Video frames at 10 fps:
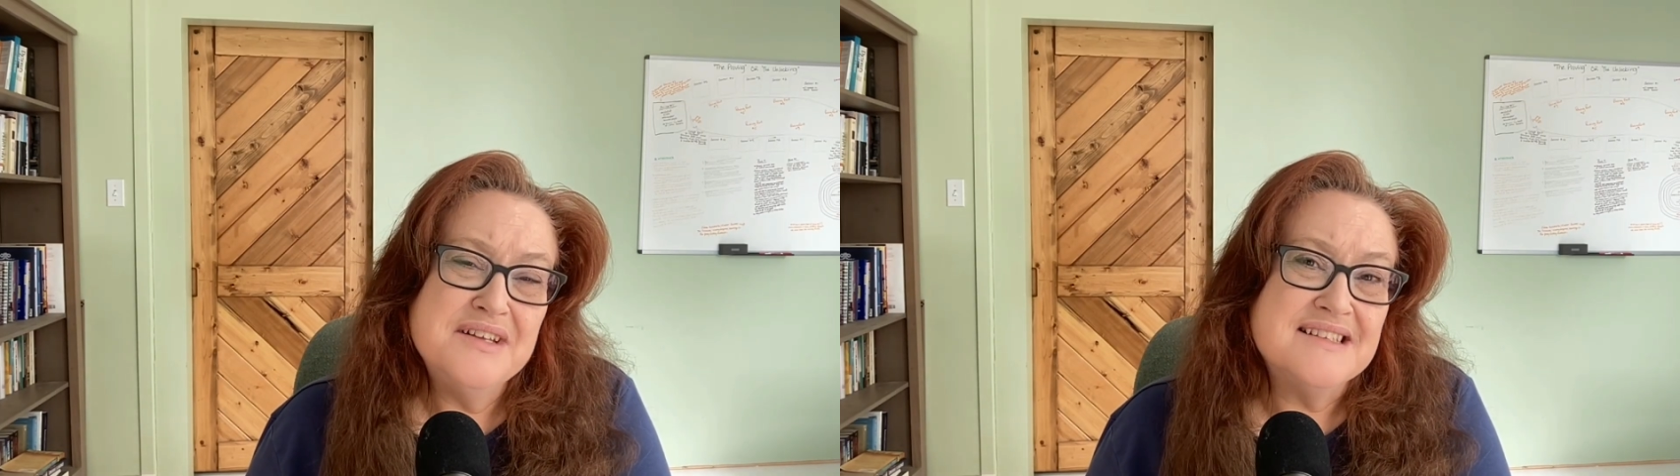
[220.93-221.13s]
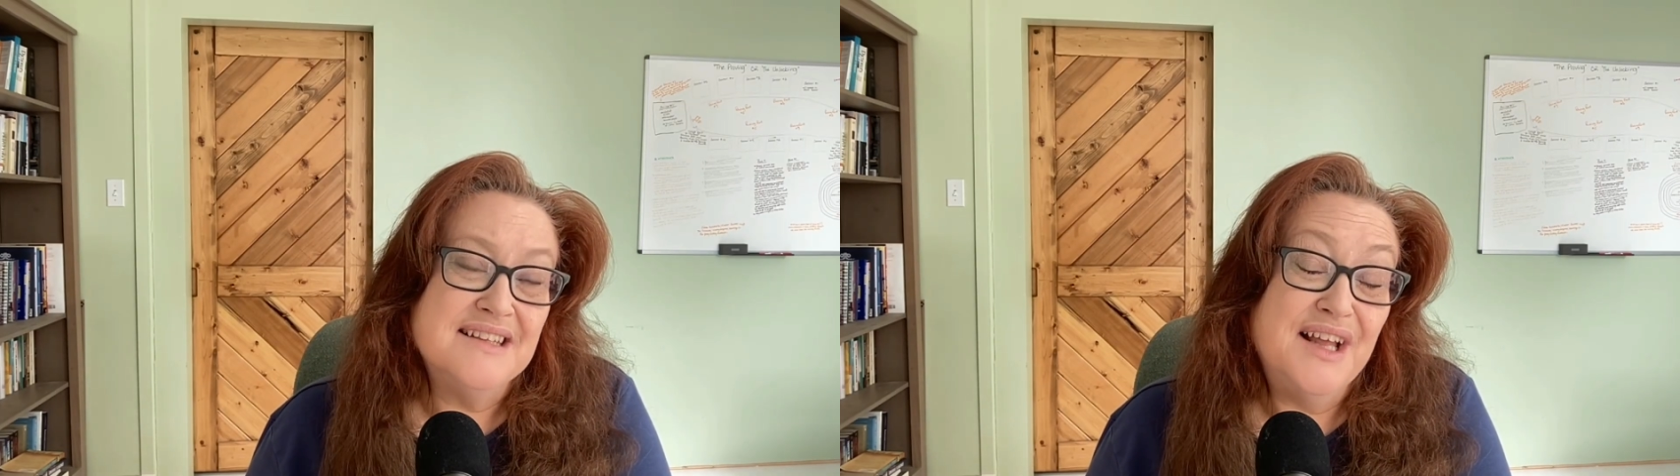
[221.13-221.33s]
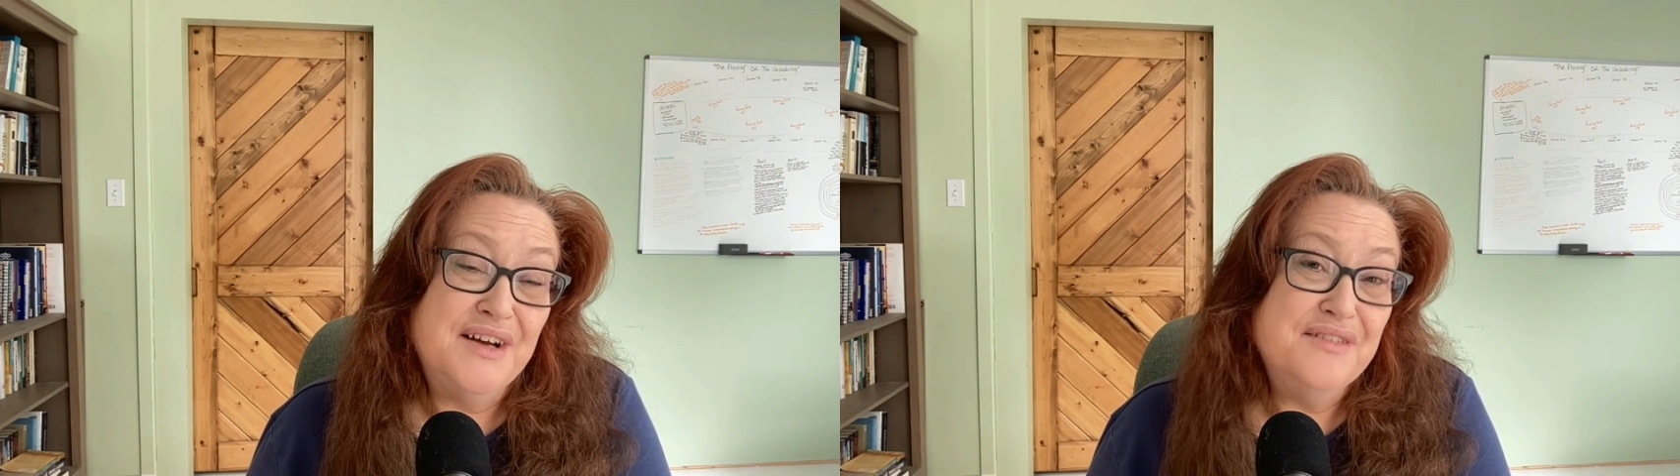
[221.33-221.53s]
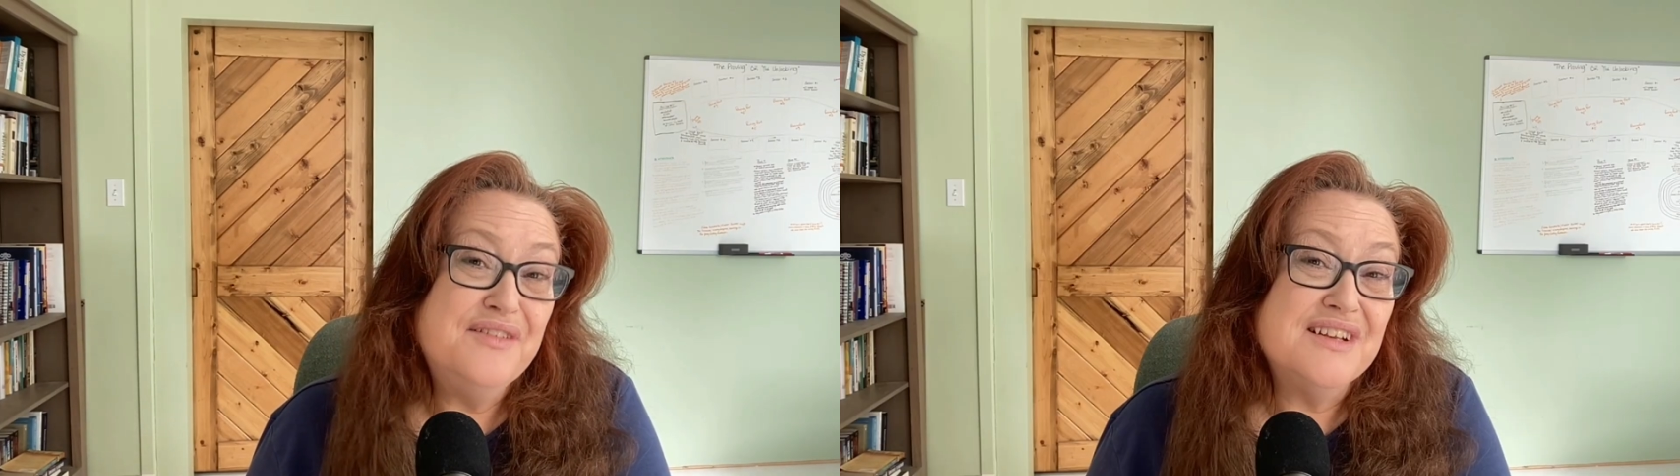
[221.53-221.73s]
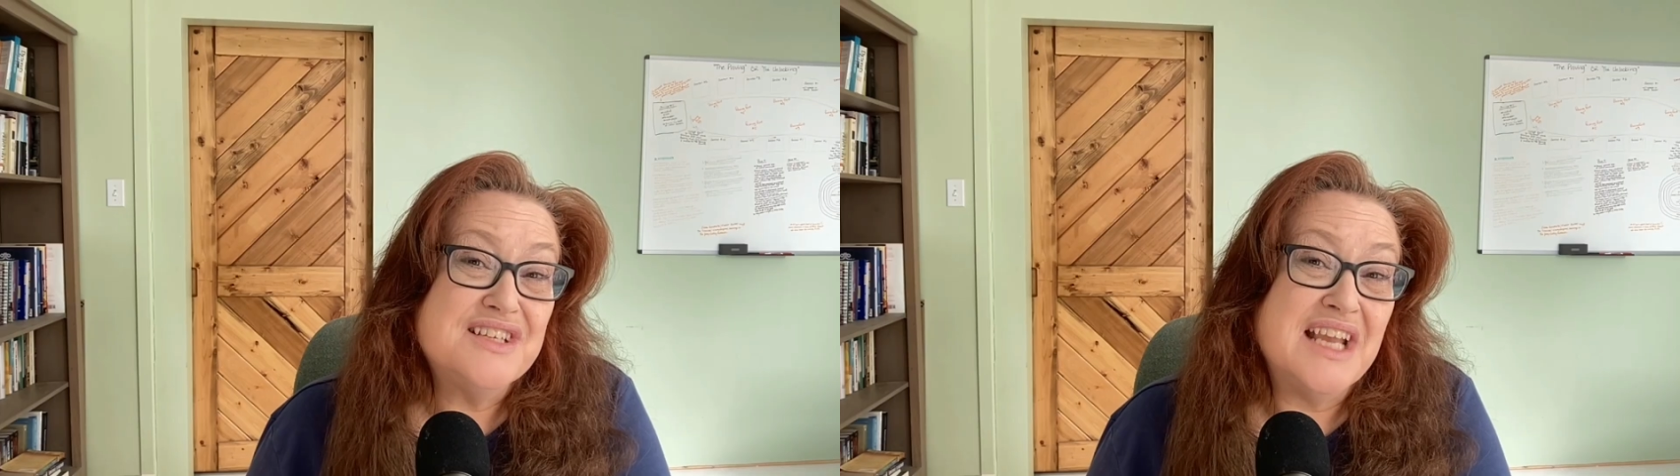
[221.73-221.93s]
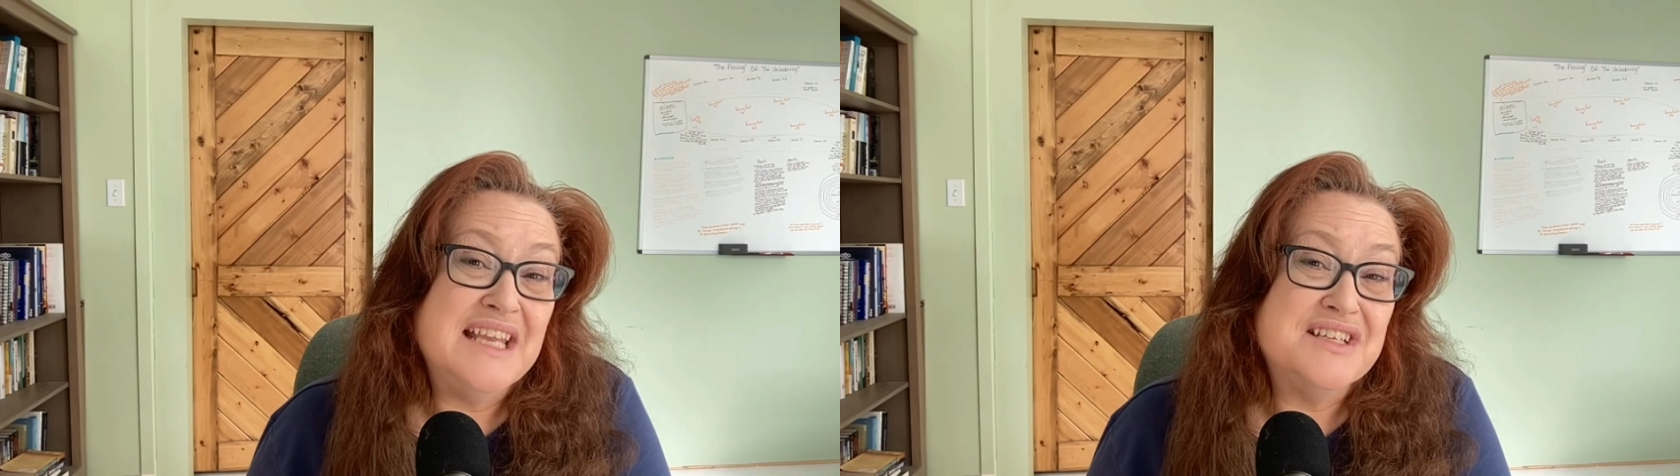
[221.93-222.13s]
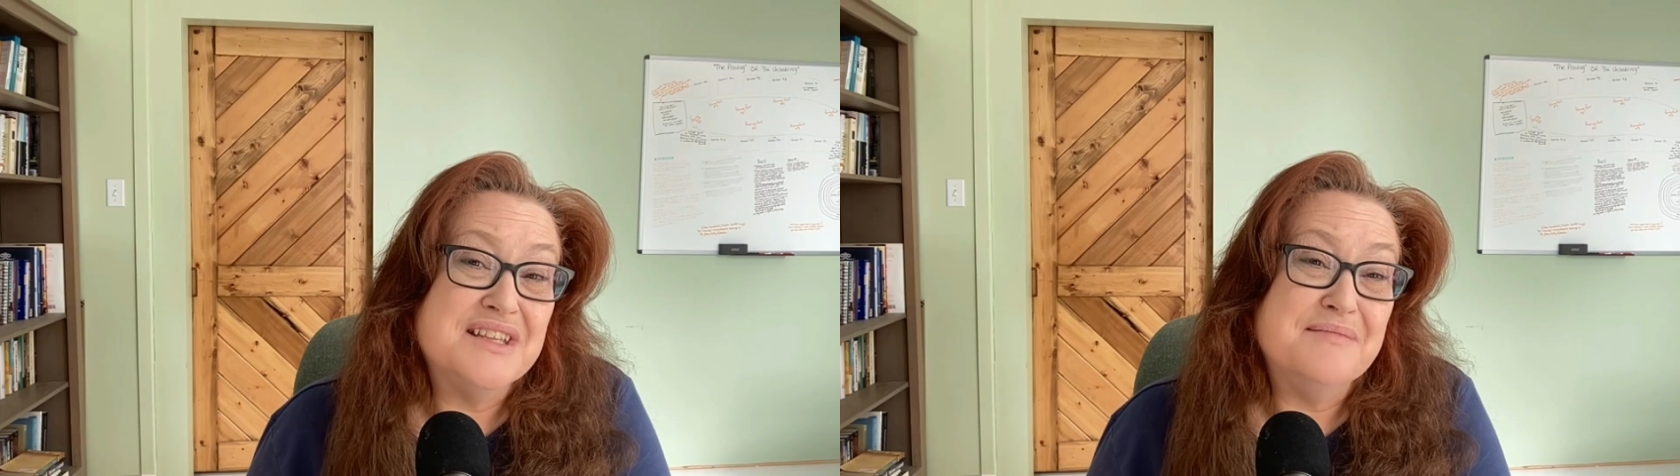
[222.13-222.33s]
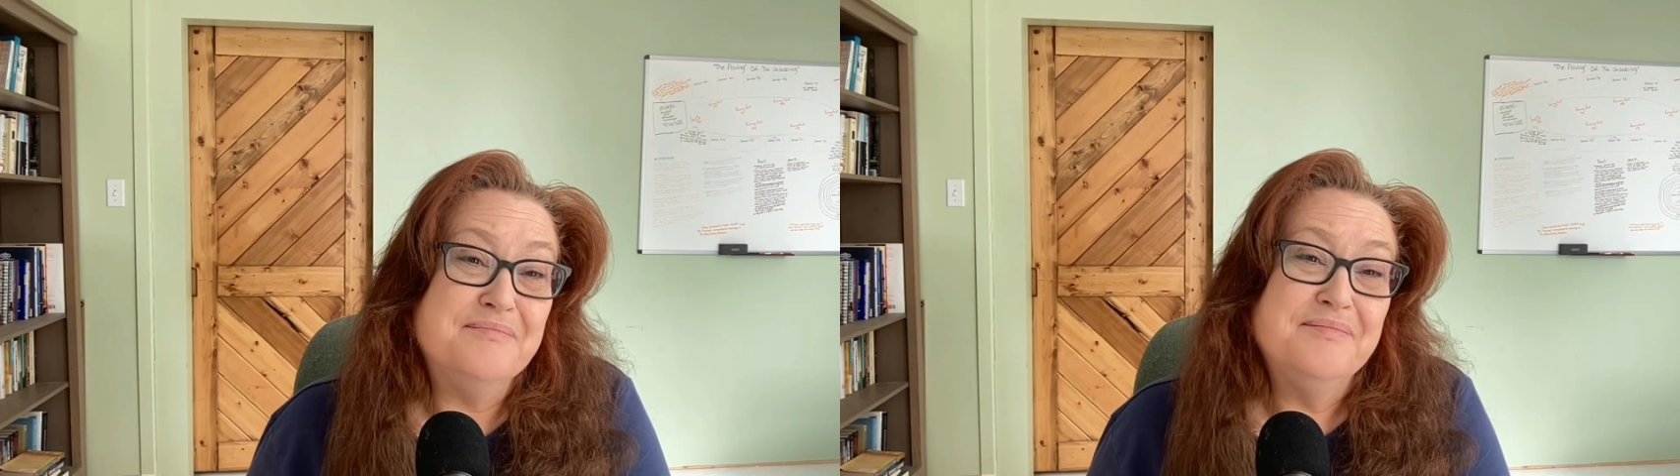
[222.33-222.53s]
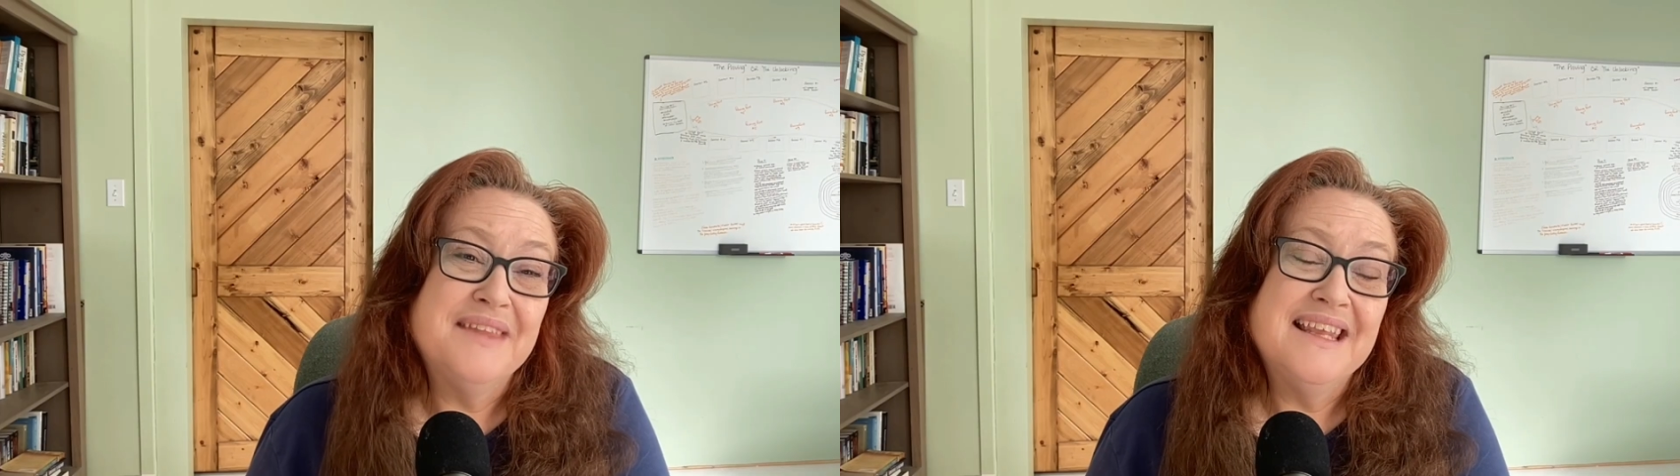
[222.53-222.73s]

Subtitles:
does love change them?